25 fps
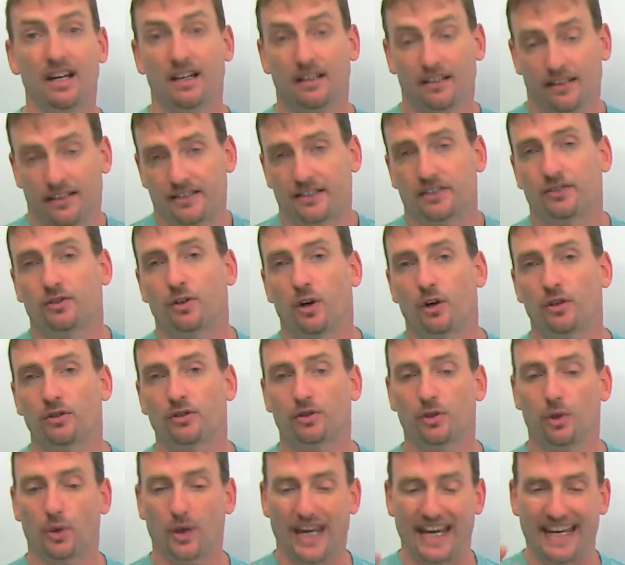this is
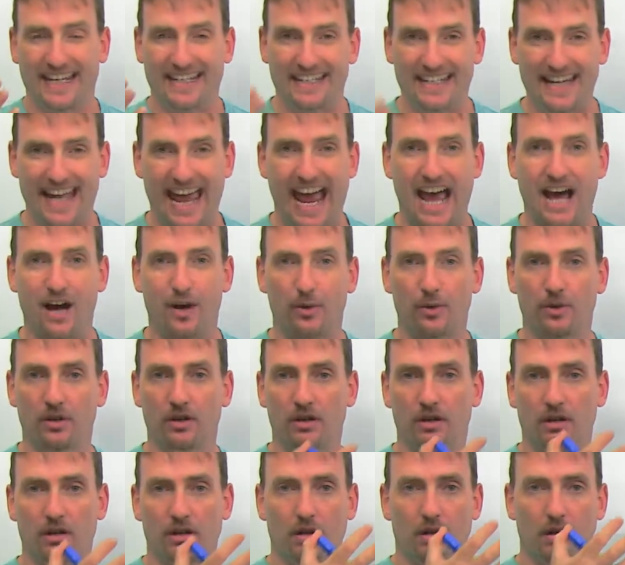also a
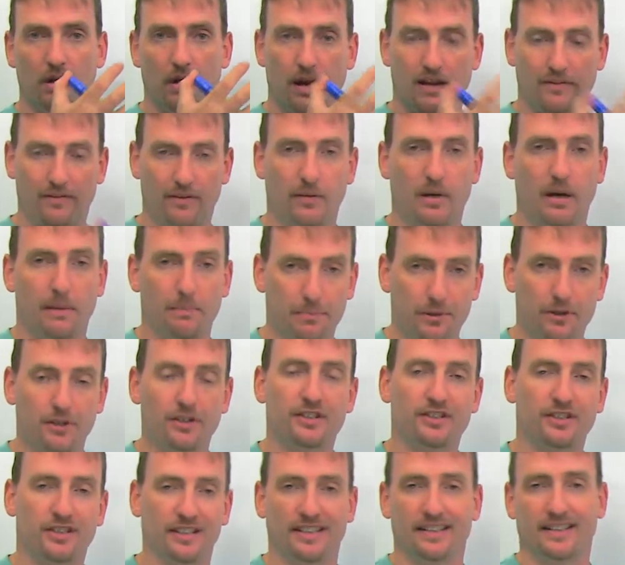noun, a
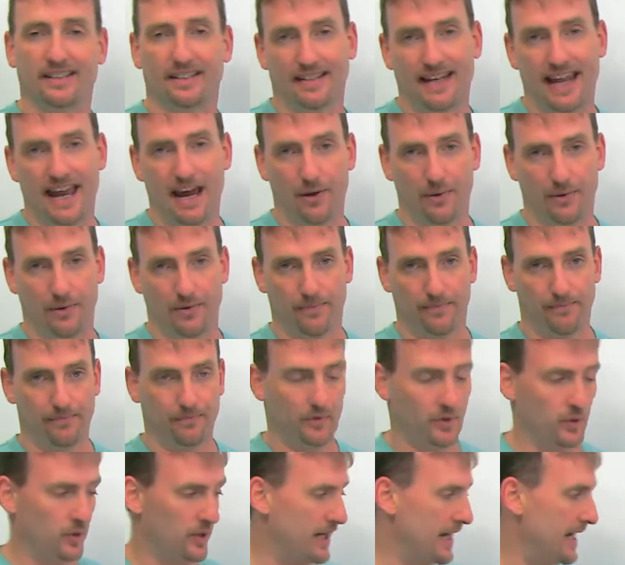person noun,
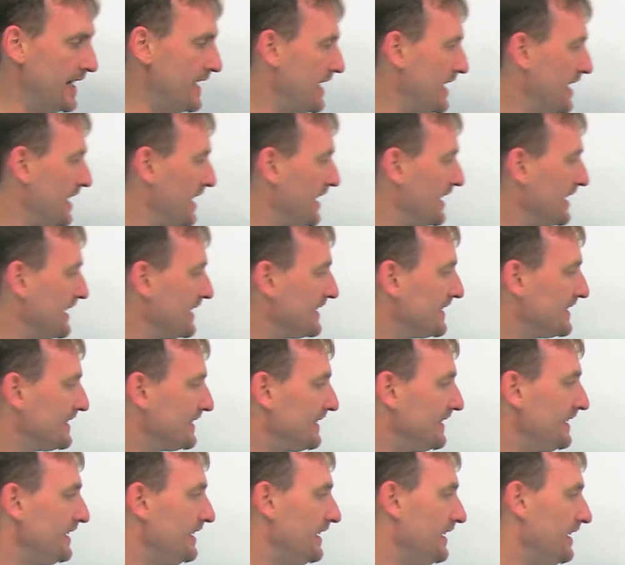okay?
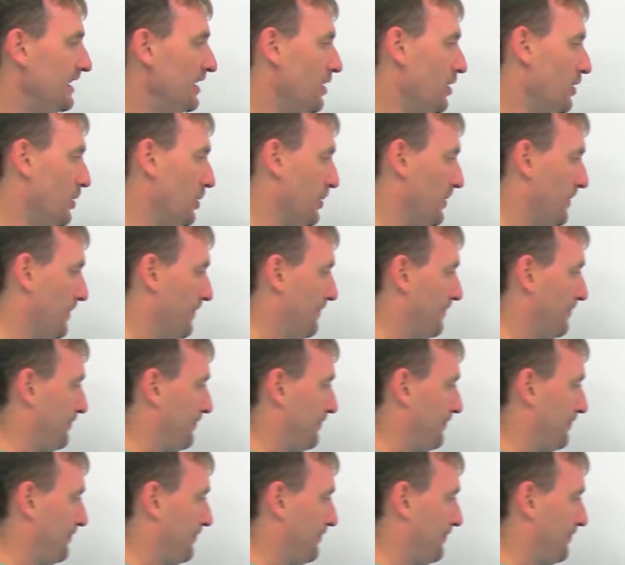CEO.